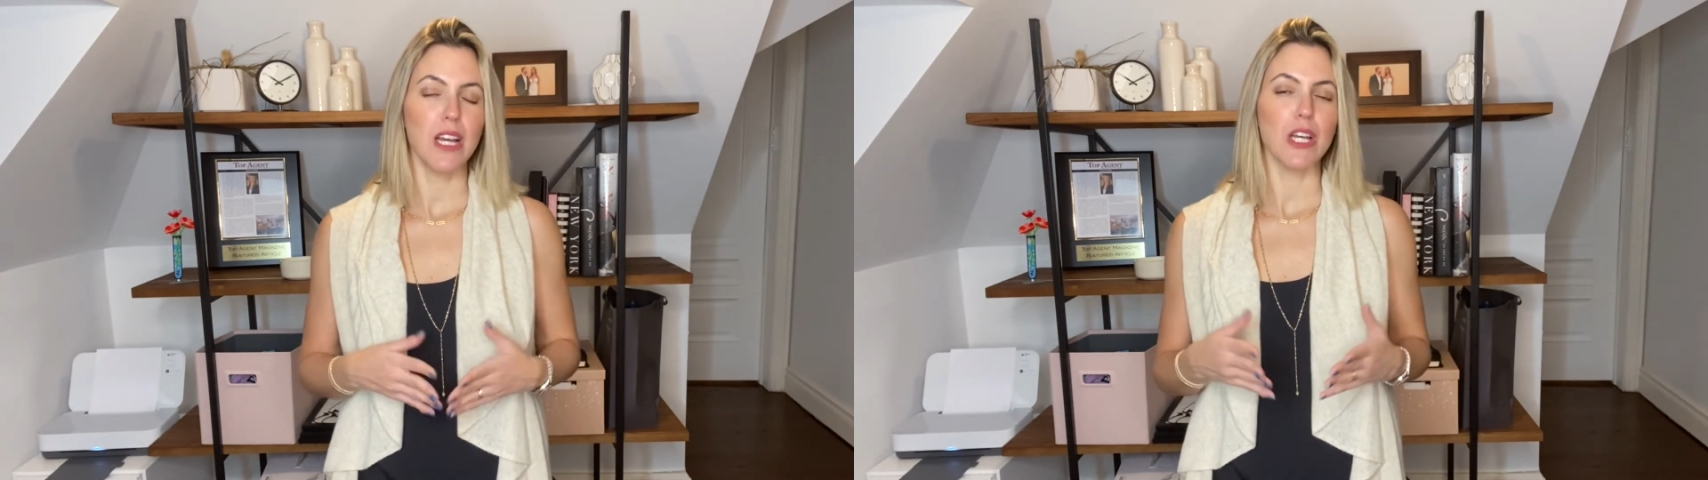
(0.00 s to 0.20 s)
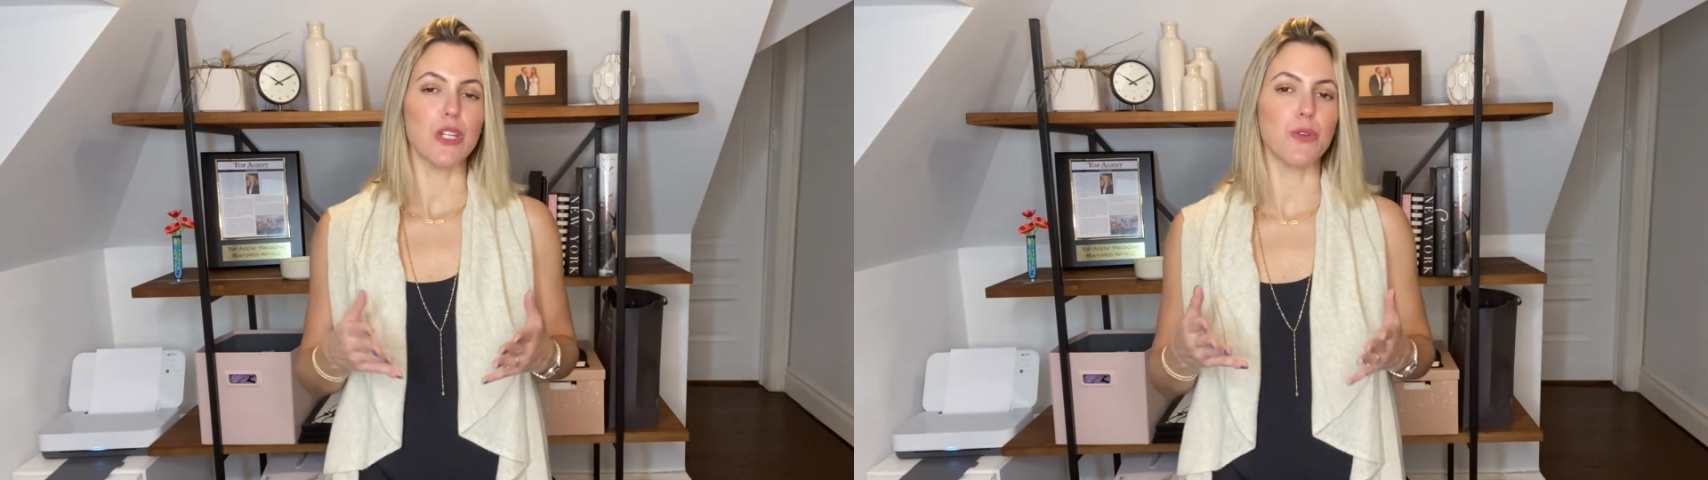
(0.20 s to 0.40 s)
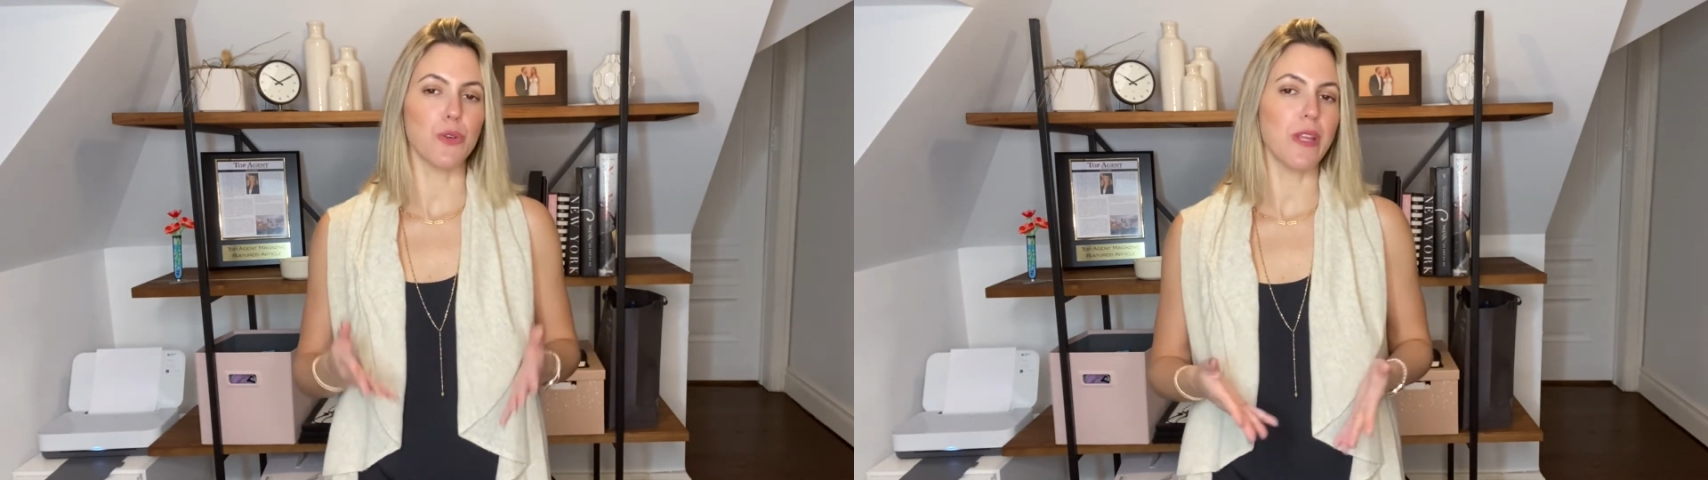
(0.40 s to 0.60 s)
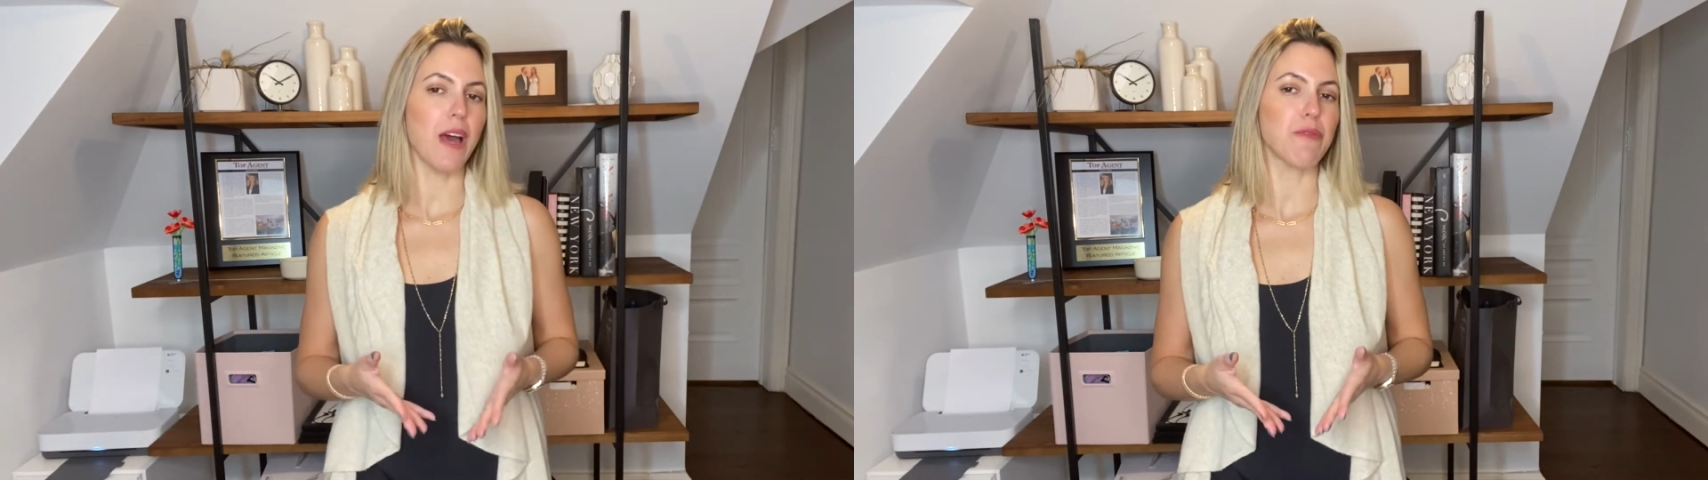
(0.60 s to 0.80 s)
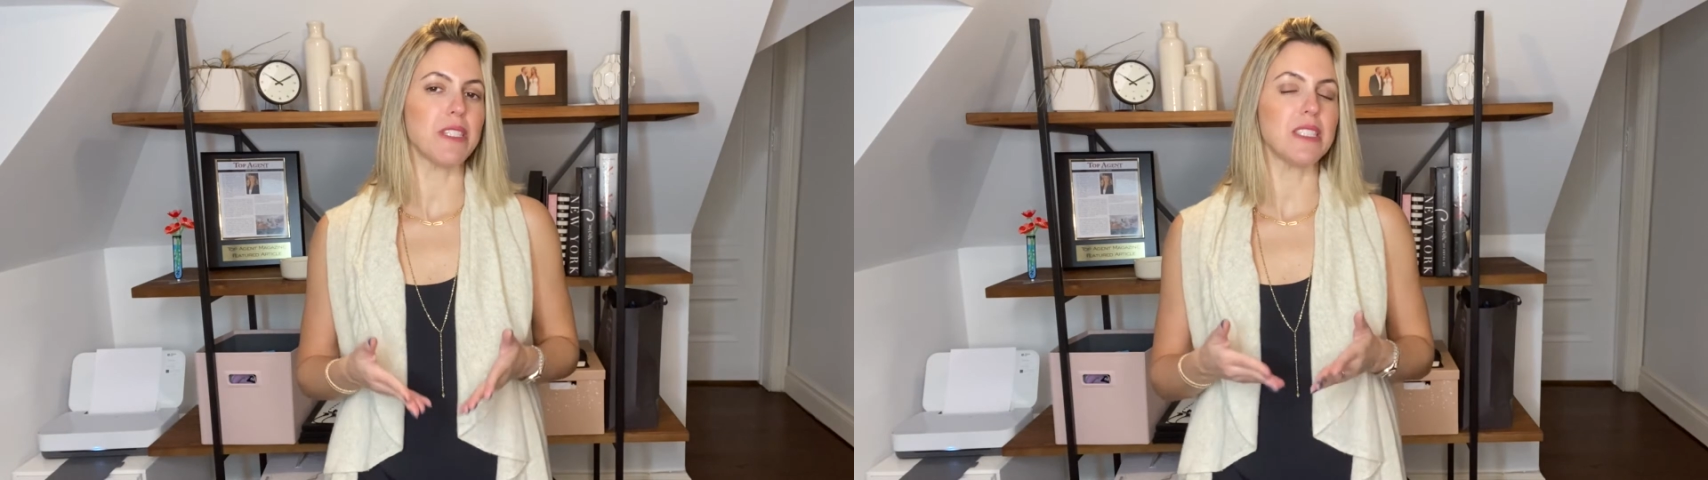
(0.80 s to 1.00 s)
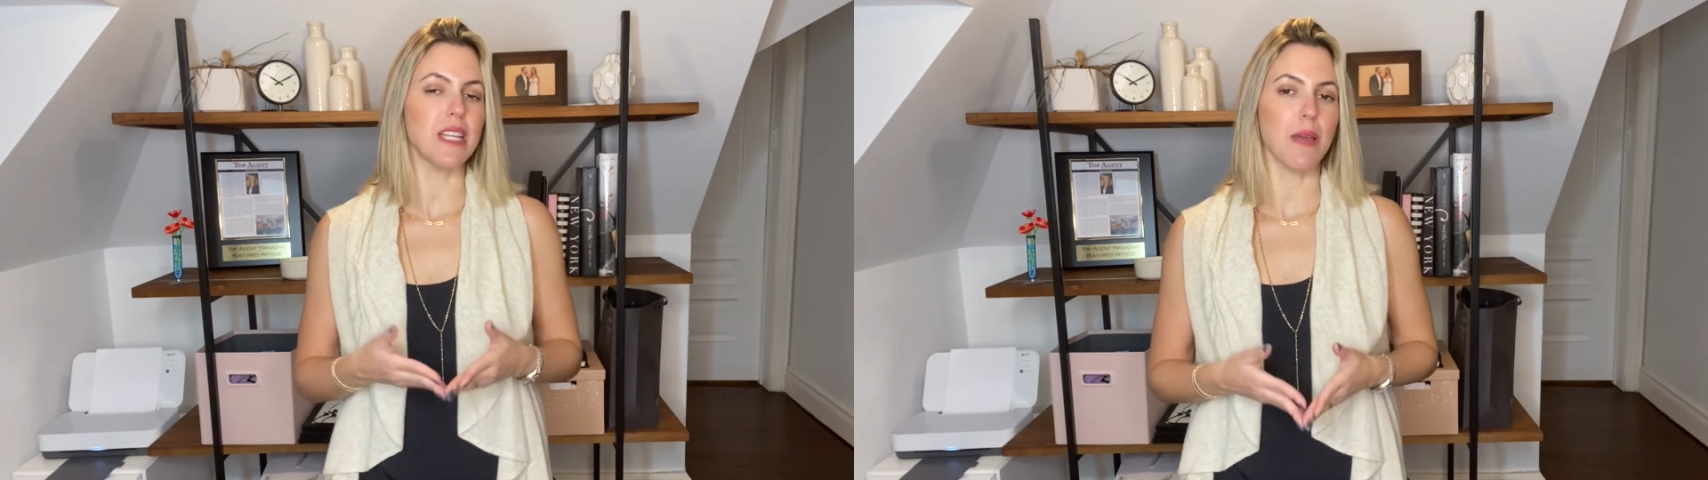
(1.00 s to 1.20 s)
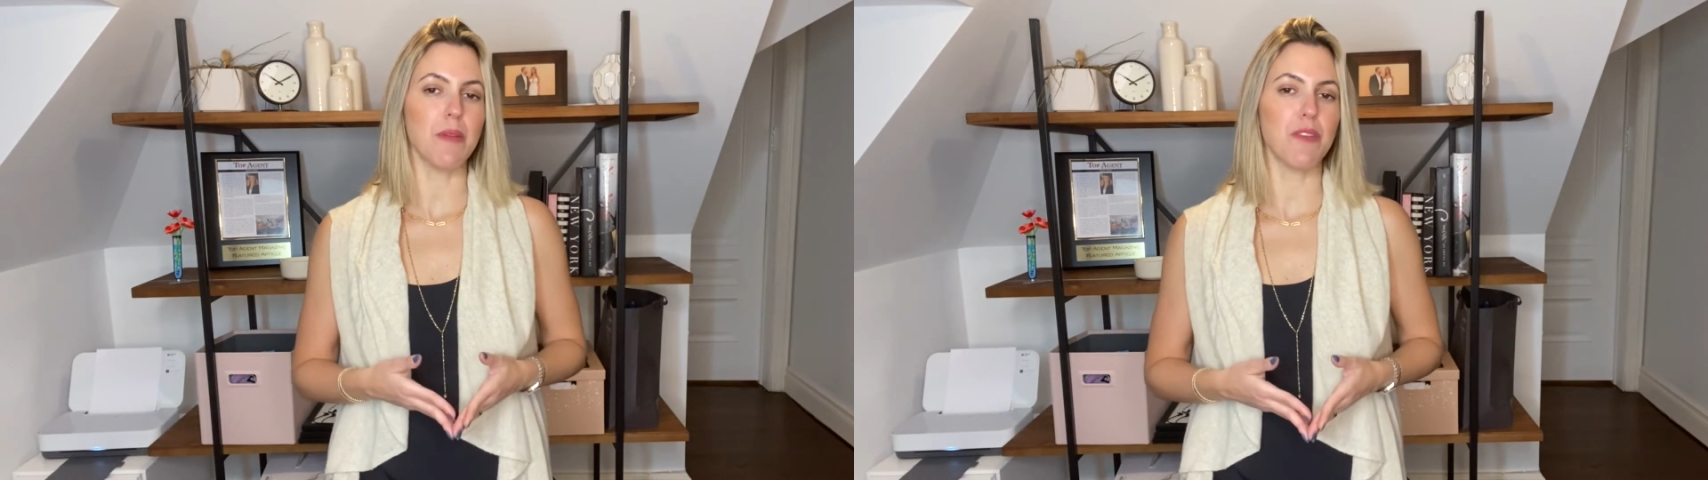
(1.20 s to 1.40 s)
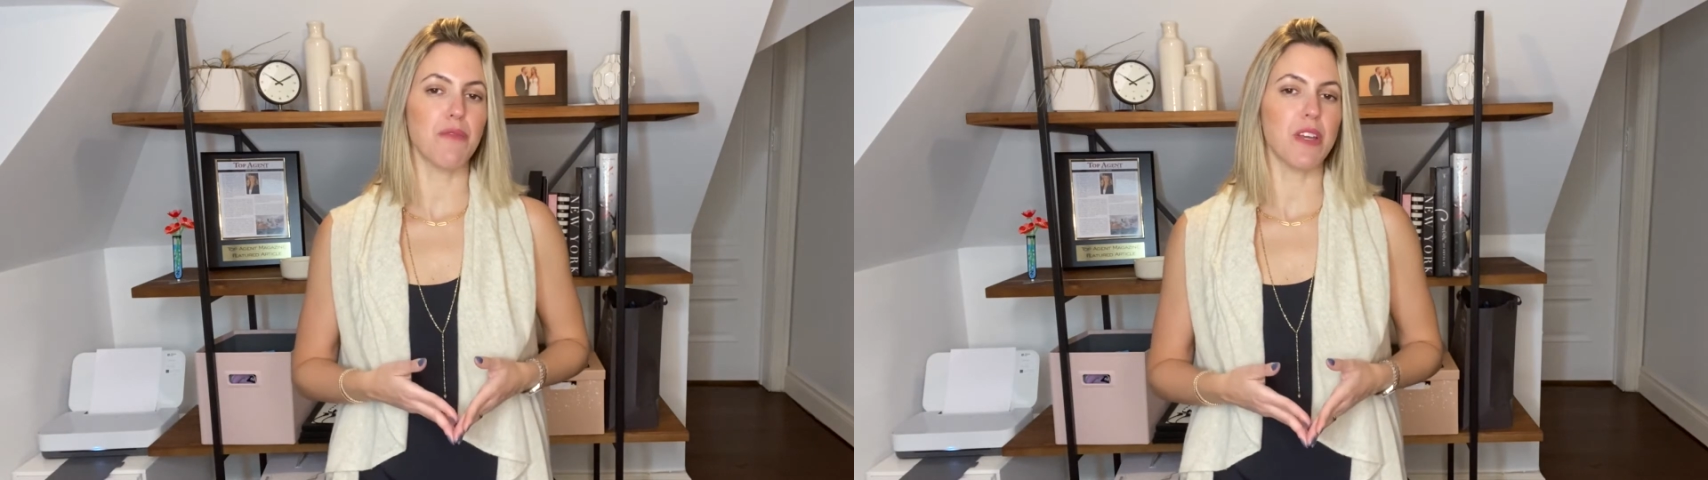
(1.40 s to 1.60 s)
You could have the same
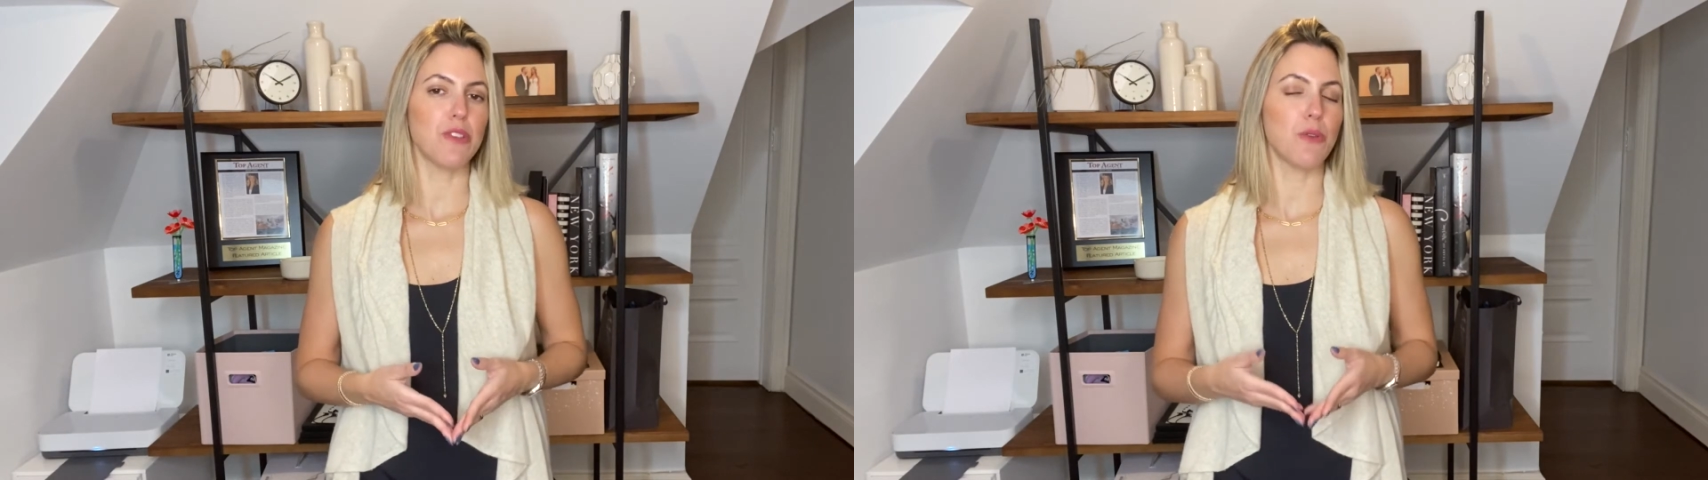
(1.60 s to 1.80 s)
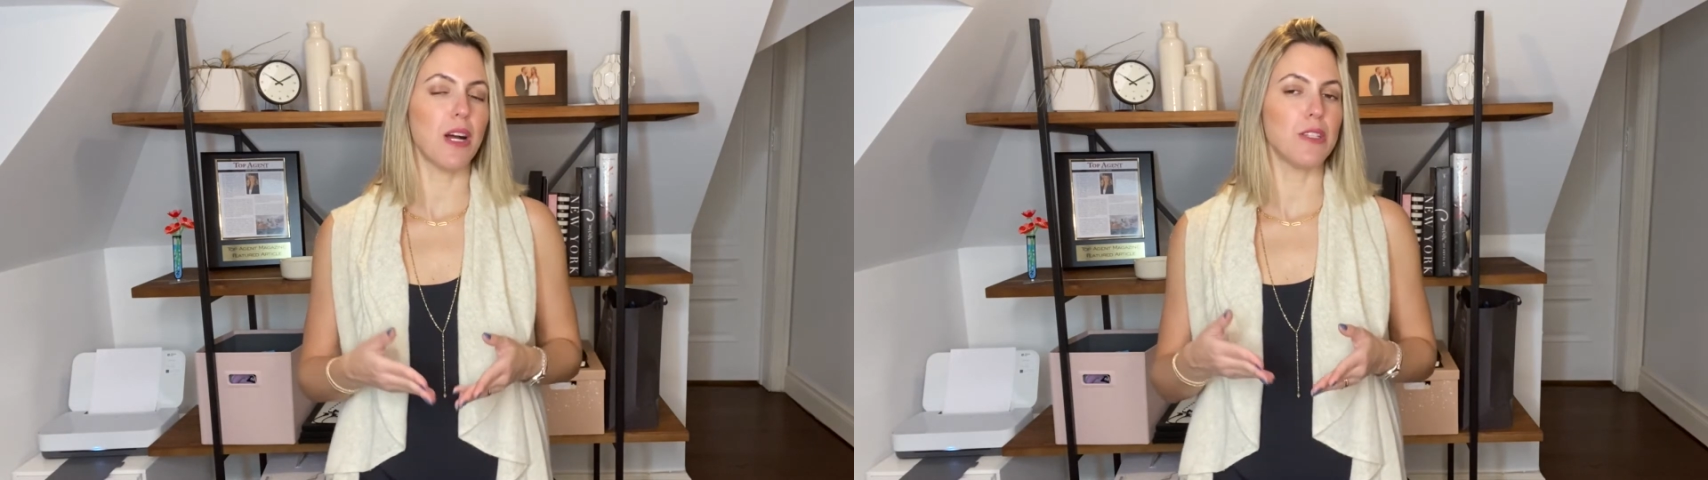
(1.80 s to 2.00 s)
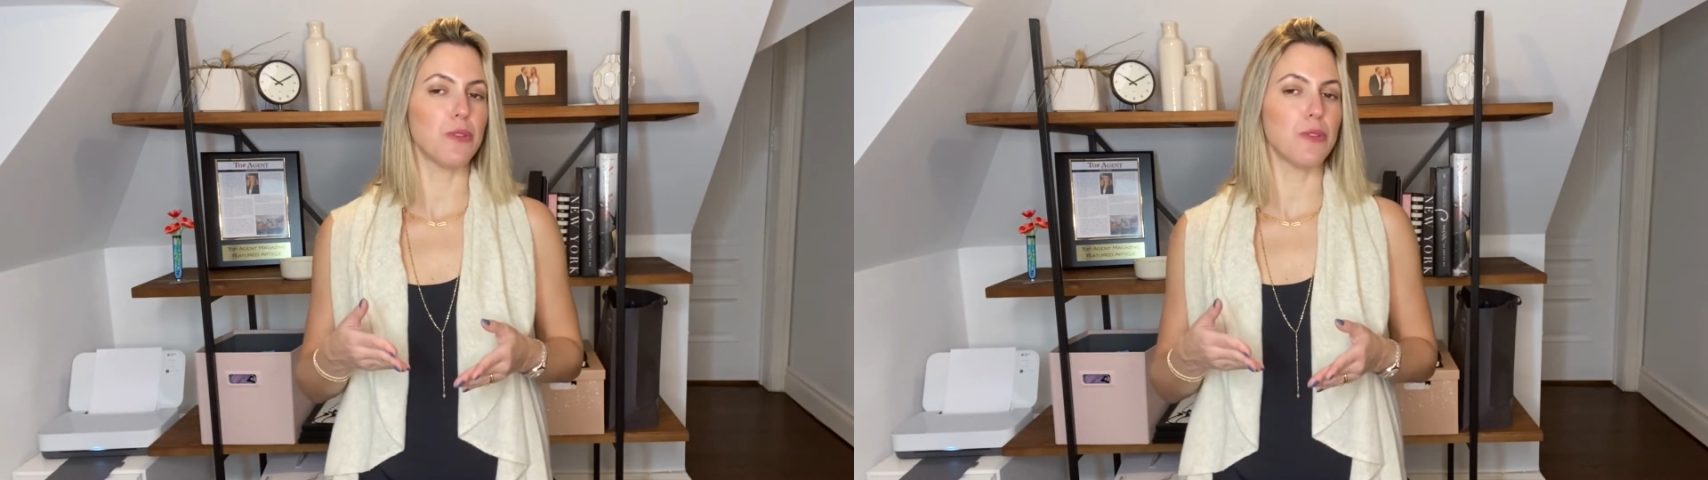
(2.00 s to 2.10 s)
individual